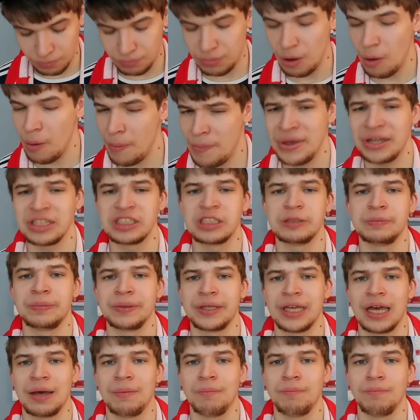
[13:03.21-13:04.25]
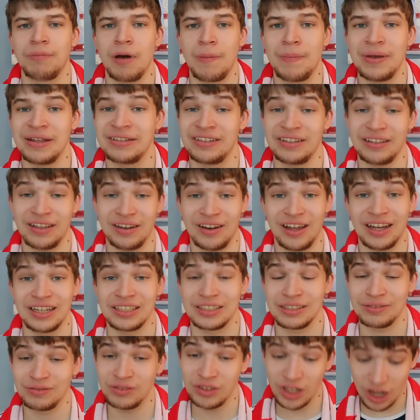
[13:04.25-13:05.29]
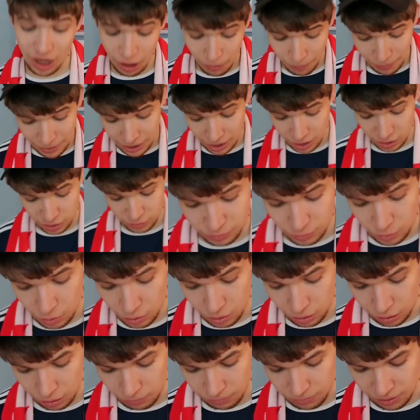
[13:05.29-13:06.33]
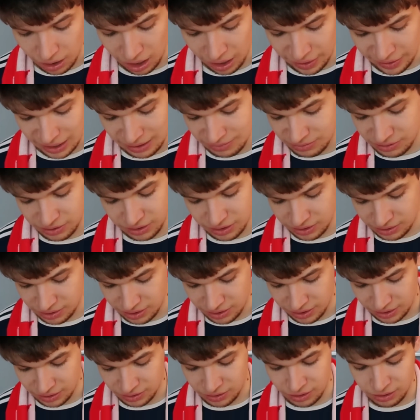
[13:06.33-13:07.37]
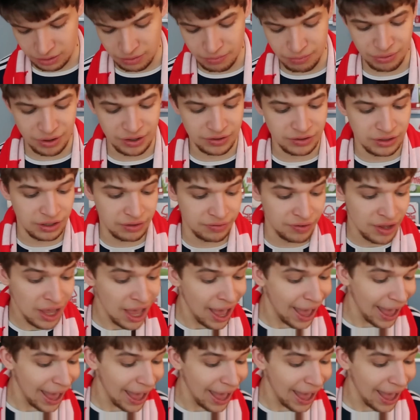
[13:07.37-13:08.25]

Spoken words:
but we picked up again by beating the likes of Derby, a small club like them, so it's something too impressive,